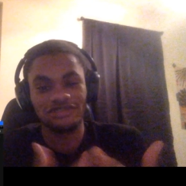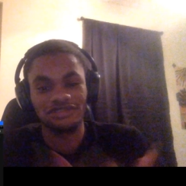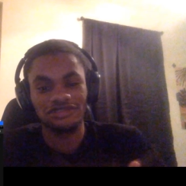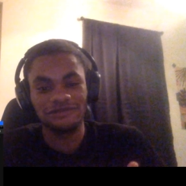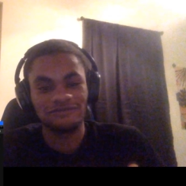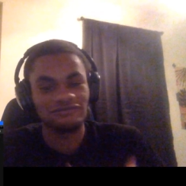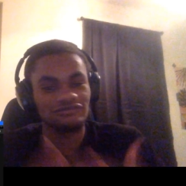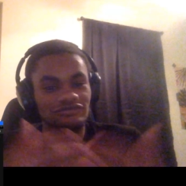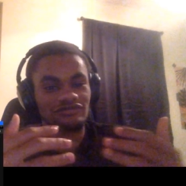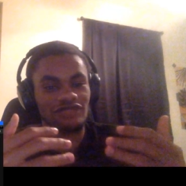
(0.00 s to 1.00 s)
ado,
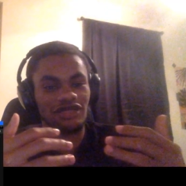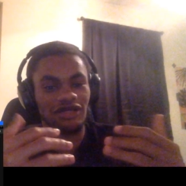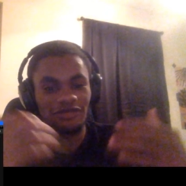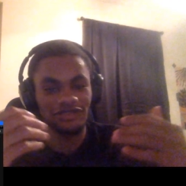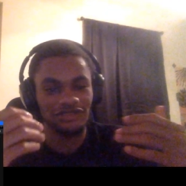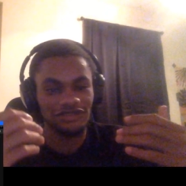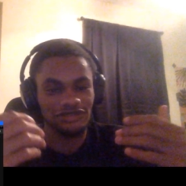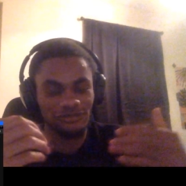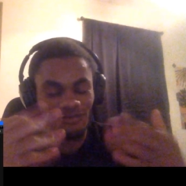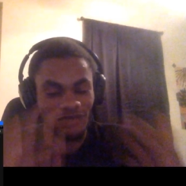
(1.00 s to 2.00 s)
I'm
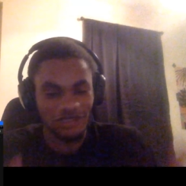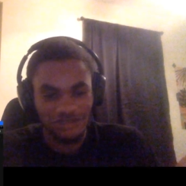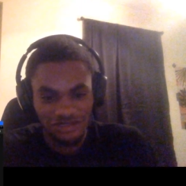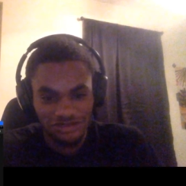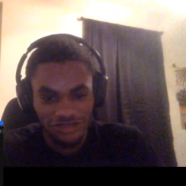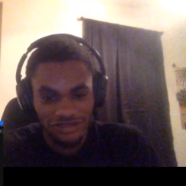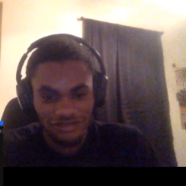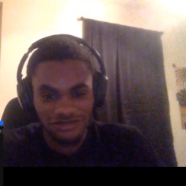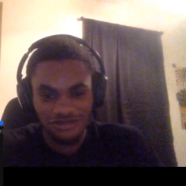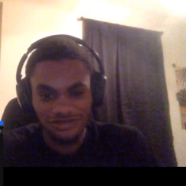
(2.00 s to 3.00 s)
gonna watch this
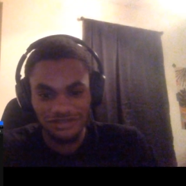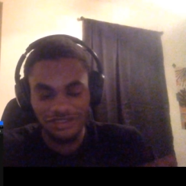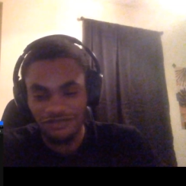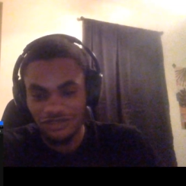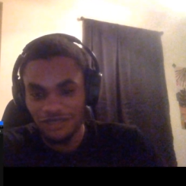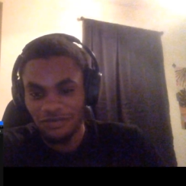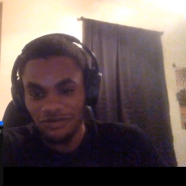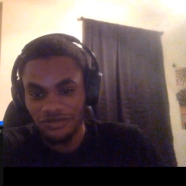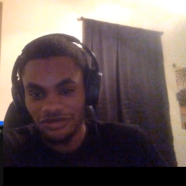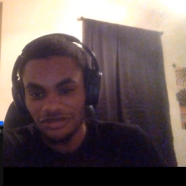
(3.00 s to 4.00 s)
trailer, give a couple
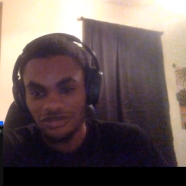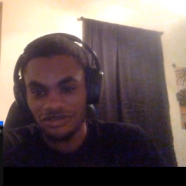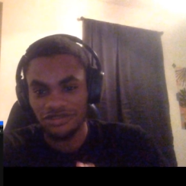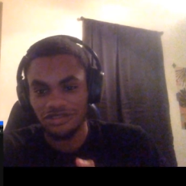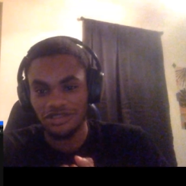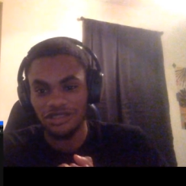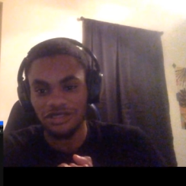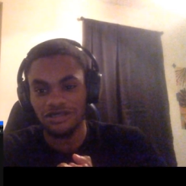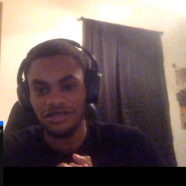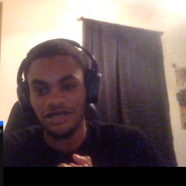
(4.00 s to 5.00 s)
of thoughts.
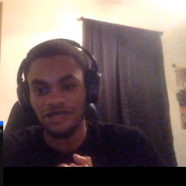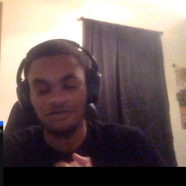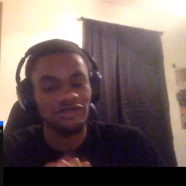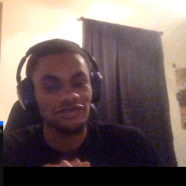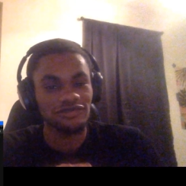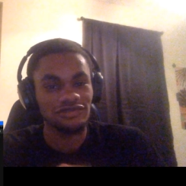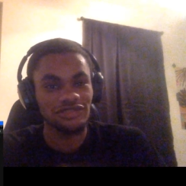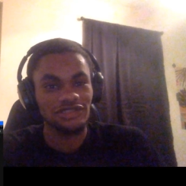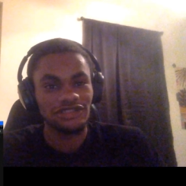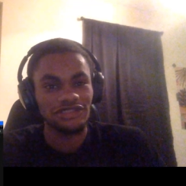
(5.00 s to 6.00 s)
Uh, I don't know
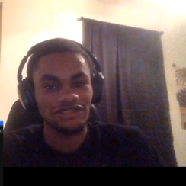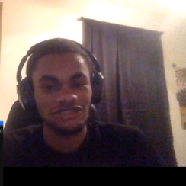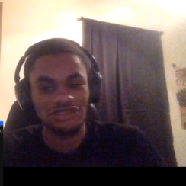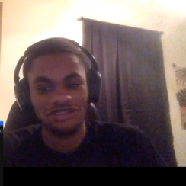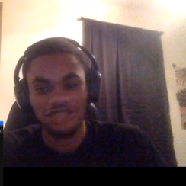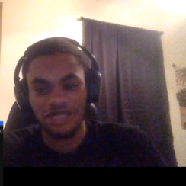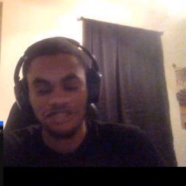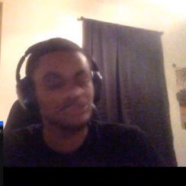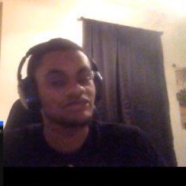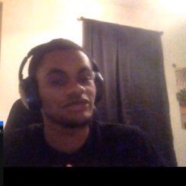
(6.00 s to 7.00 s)
jack
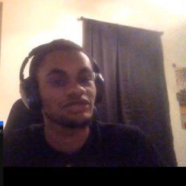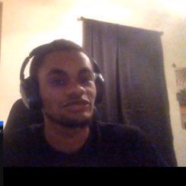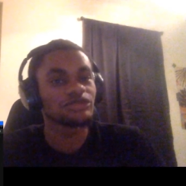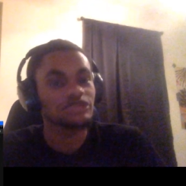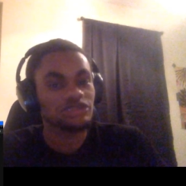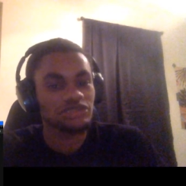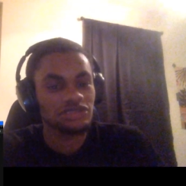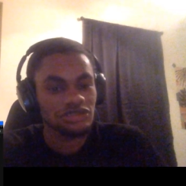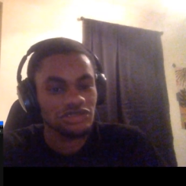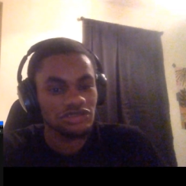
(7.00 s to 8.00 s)
shit about the books,
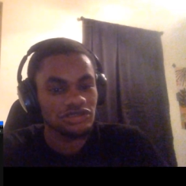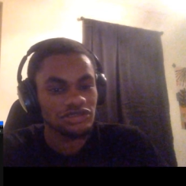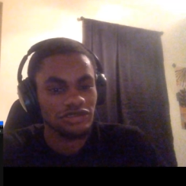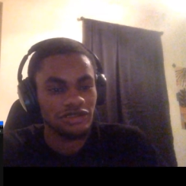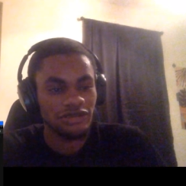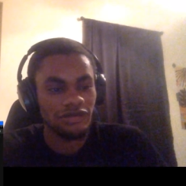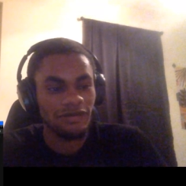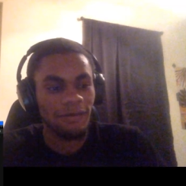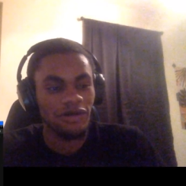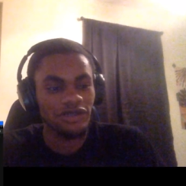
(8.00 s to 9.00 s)

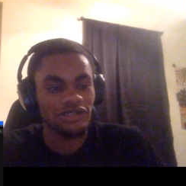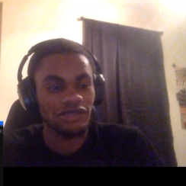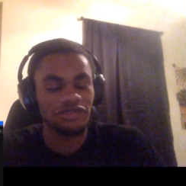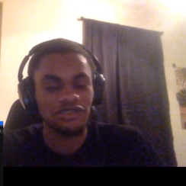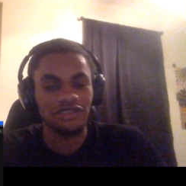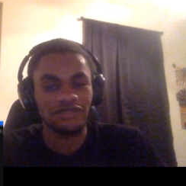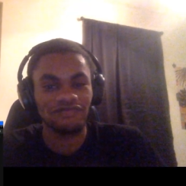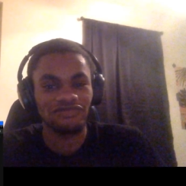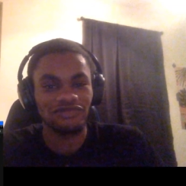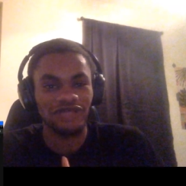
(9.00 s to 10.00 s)
but I'm gonna give
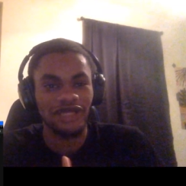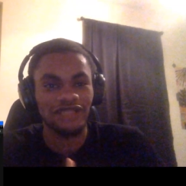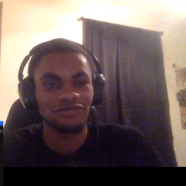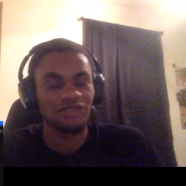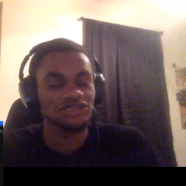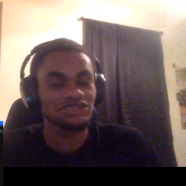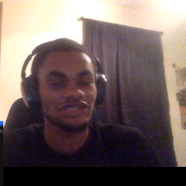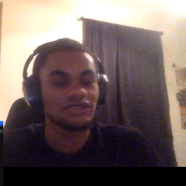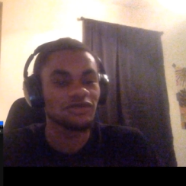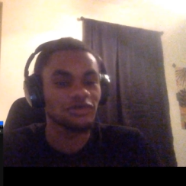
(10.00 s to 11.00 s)
as much as
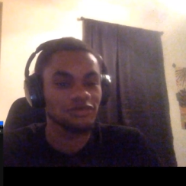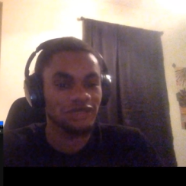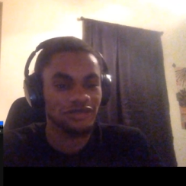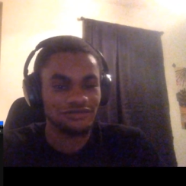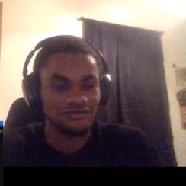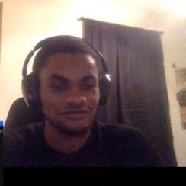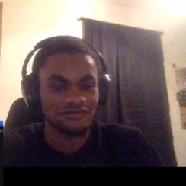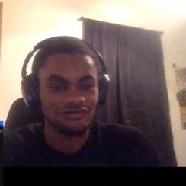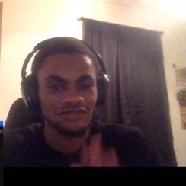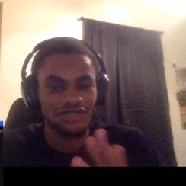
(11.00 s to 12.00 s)
I know about them.
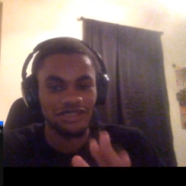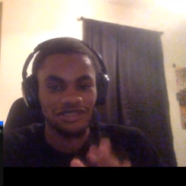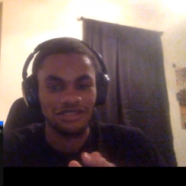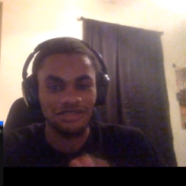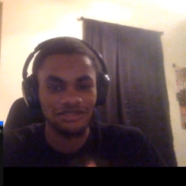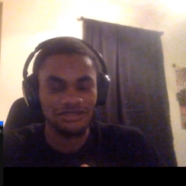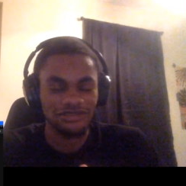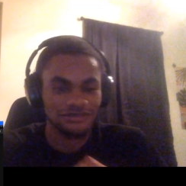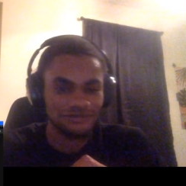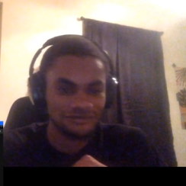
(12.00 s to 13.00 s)
Let's
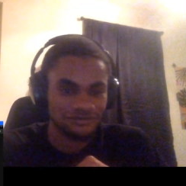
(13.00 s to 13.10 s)
get it.